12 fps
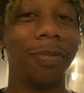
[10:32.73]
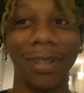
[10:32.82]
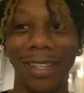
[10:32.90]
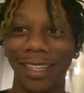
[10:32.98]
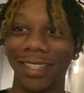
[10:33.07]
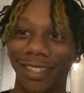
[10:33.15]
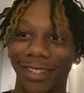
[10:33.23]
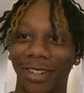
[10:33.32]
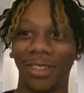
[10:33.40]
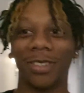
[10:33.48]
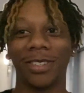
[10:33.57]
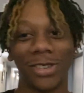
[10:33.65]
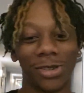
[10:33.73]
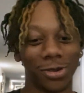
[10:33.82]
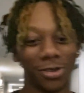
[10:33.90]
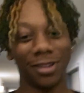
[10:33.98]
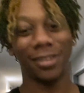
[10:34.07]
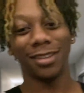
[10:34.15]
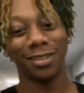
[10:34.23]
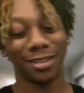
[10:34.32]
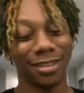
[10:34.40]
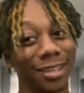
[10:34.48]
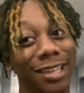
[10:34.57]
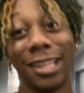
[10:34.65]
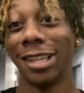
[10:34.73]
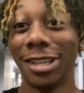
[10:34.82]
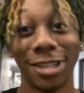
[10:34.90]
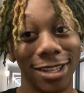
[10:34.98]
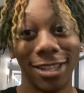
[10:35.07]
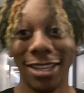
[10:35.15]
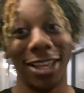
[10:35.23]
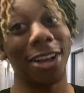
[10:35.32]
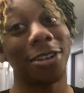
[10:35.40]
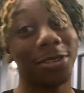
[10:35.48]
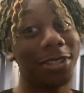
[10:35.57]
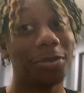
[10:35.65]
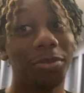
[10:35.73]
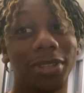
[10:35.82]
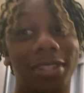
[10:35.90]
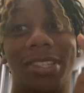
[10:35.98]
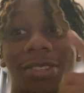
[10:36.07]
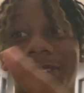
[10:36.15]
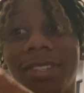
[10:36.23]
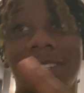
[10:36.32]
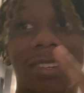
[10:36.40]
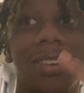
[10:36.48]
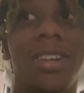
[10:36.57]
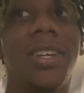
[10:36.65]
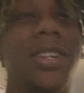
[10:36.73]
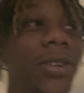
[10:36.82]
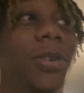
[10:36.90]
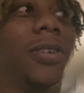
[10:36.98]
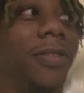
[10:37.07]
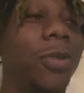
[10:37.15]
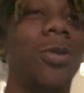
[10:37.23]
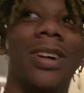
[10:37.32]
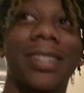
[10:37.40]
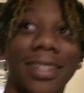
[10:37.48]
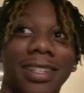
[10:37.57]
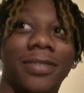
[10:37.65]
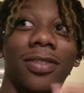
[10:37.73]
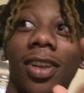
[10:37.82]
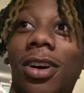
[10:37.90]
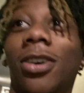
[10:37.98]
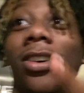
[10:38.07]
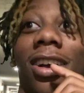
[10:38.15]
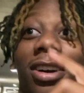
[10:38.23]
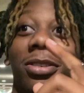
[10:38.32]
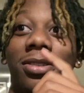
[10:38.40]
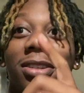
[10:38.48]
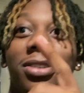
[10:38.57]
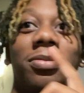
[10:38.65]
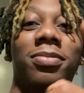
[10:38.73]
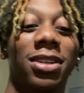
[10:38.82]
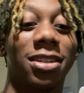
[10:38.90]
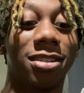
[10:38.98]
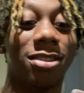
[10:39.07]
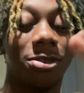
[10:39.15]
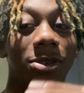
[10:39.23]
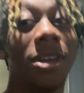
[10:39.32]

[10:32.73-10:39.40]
put that shit on, so. Y'all gonna see pictures on Instagram though. If you watching this vlog, y'all gonna see them pictures. So